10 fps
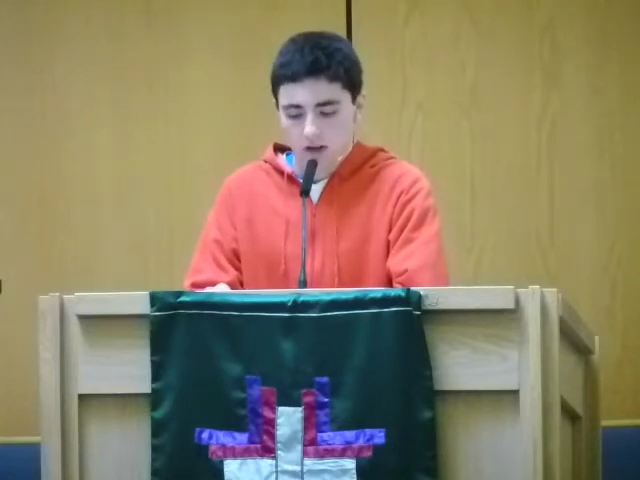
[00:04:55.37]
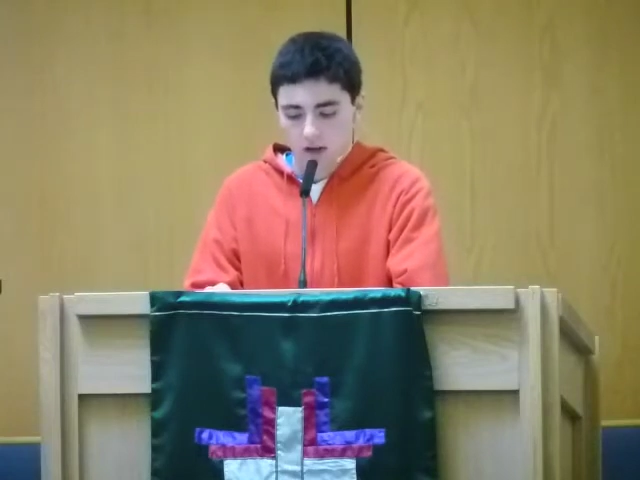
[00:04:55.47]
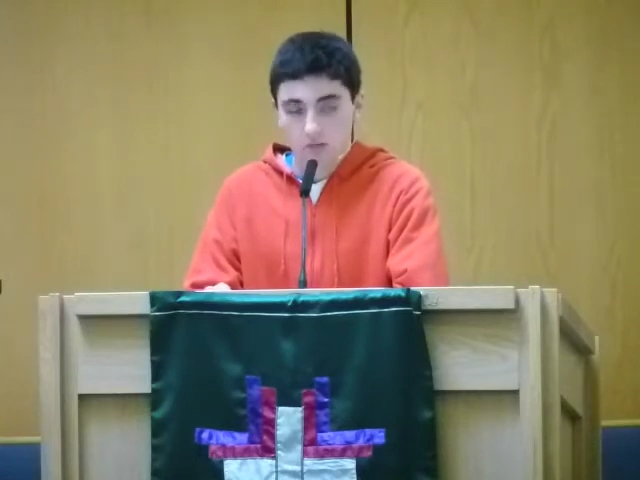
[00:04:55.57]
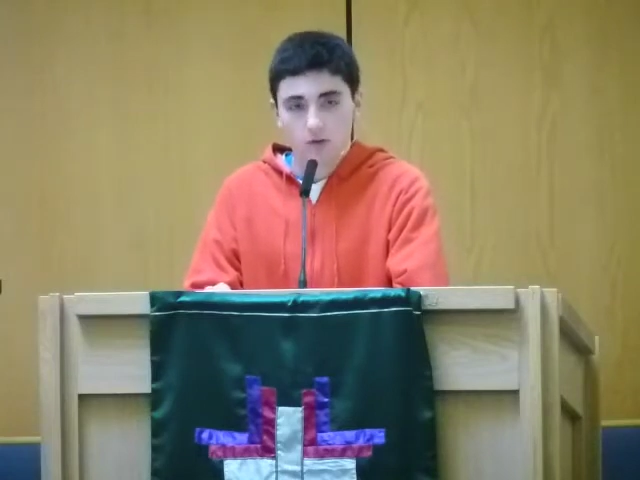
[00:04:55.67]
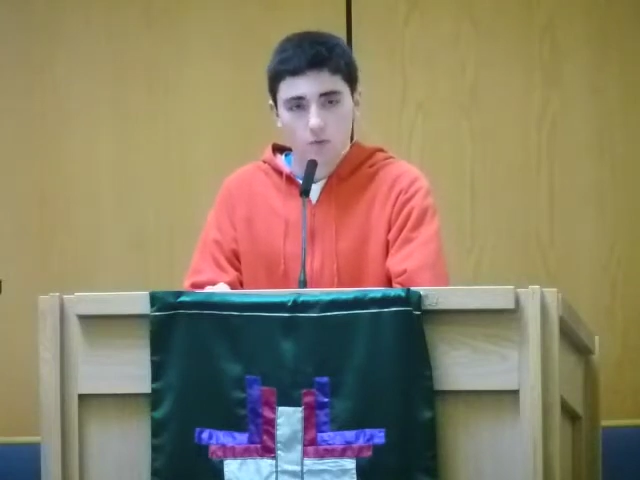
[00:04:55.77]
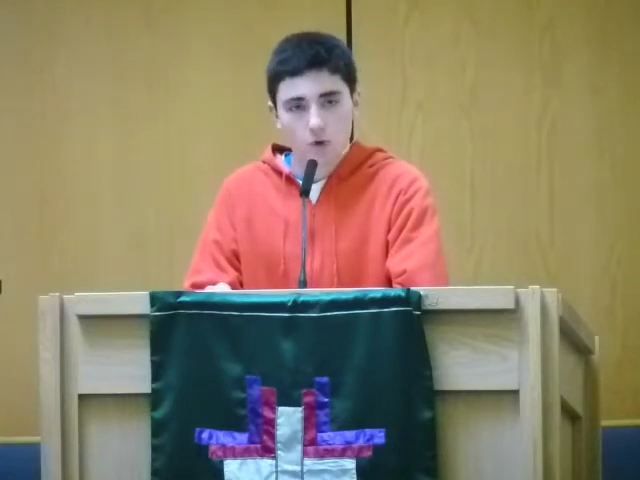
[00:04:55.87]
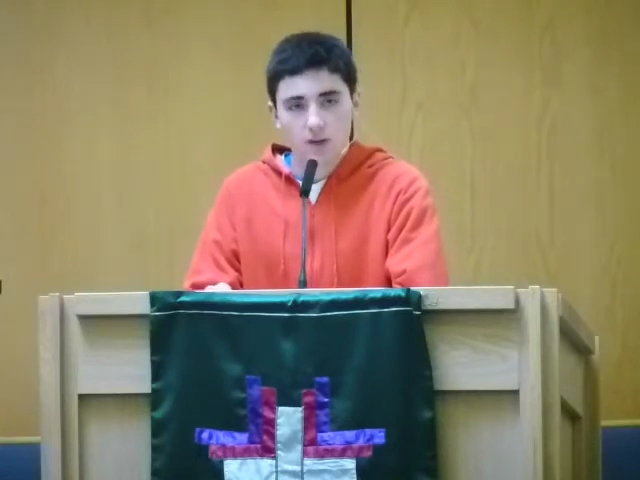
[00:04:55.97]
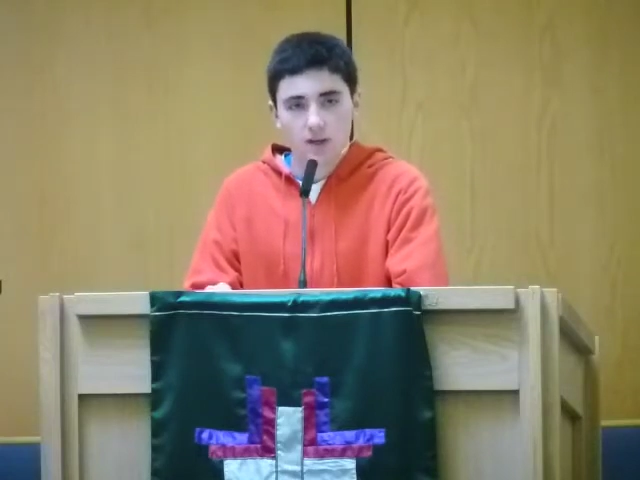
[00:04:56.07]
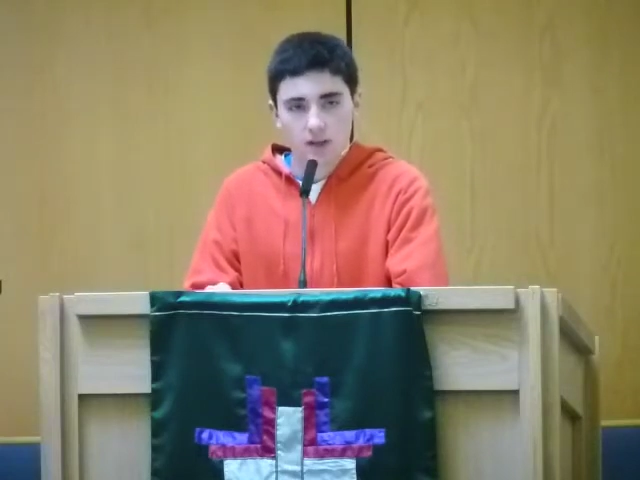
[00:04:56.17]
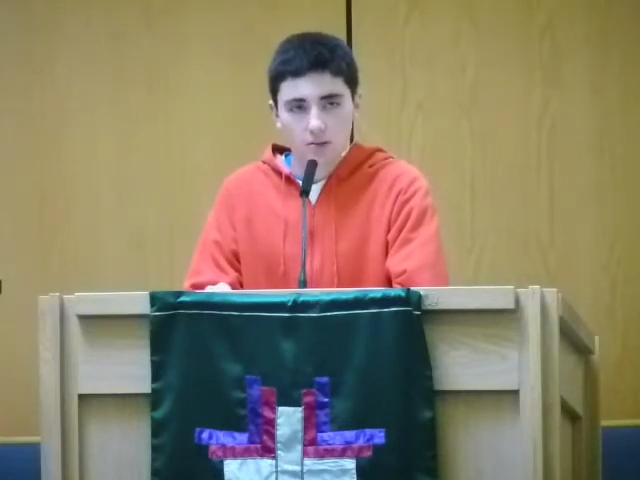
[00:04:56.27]
and for more
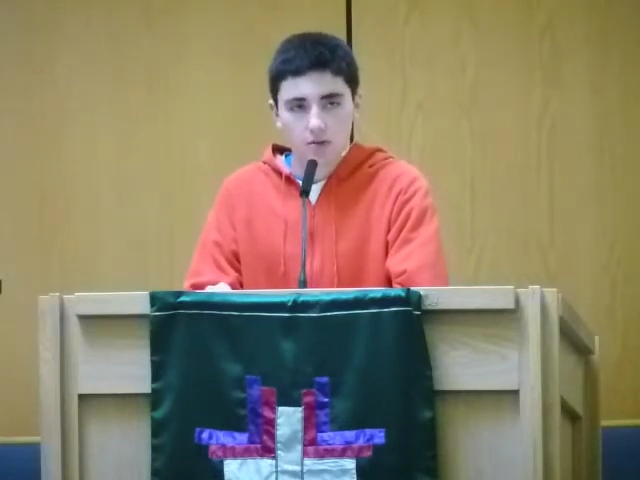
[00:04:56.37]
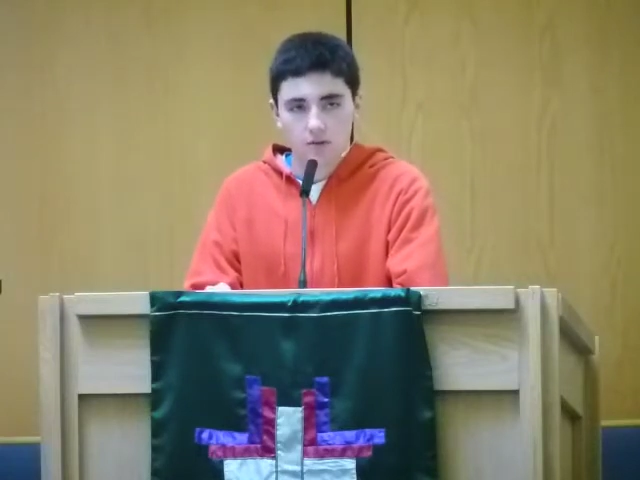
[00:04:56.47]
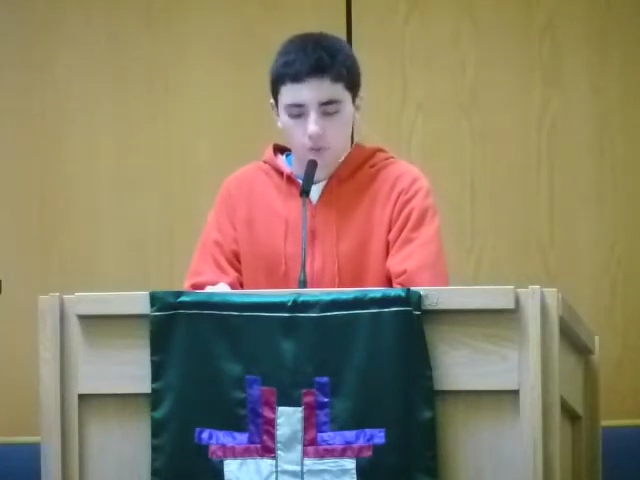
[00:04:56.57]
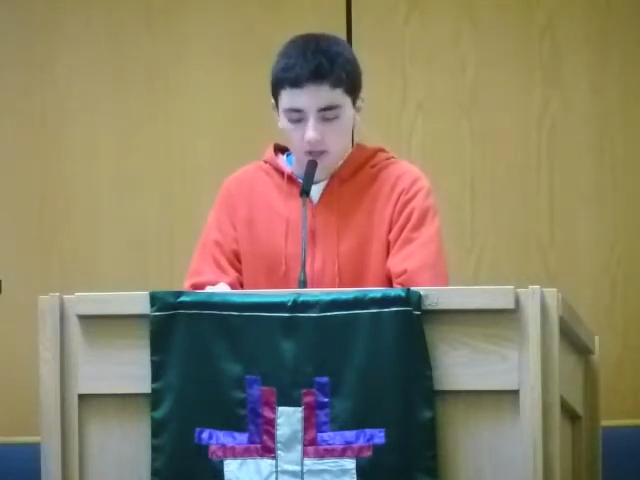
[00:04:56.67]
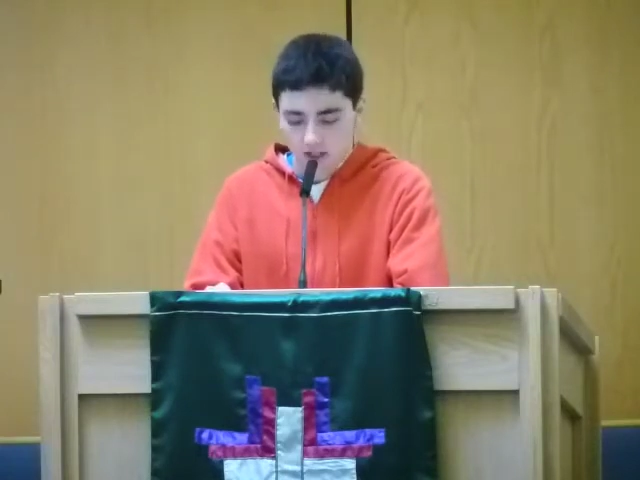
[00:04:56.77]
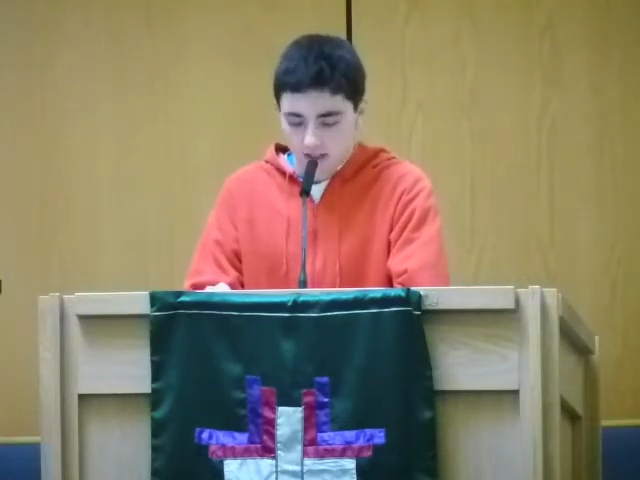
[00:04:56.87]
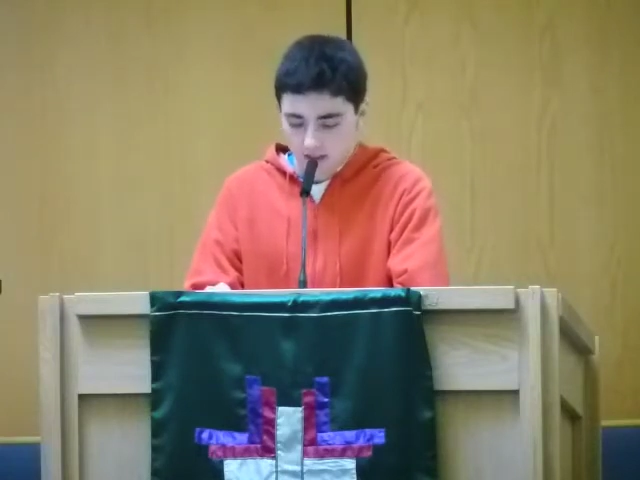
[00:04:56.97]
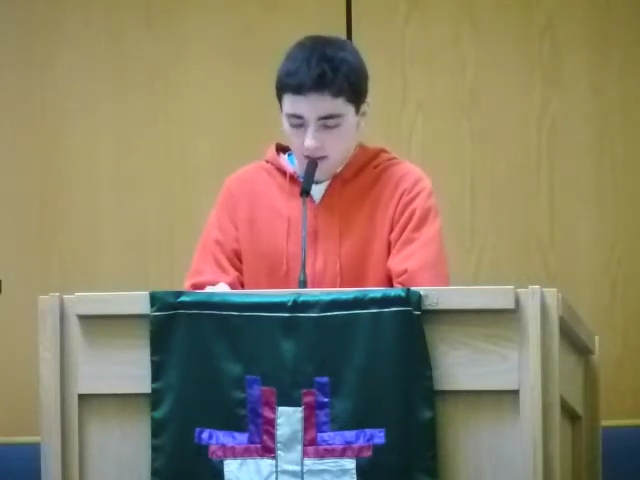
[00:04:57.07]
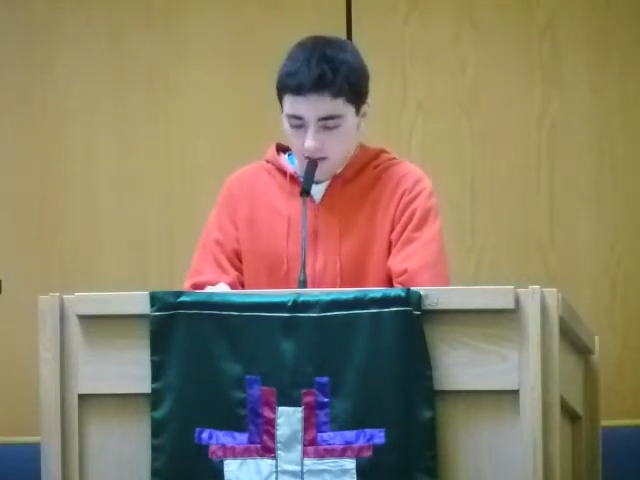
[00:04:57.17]
than a couple of weeks.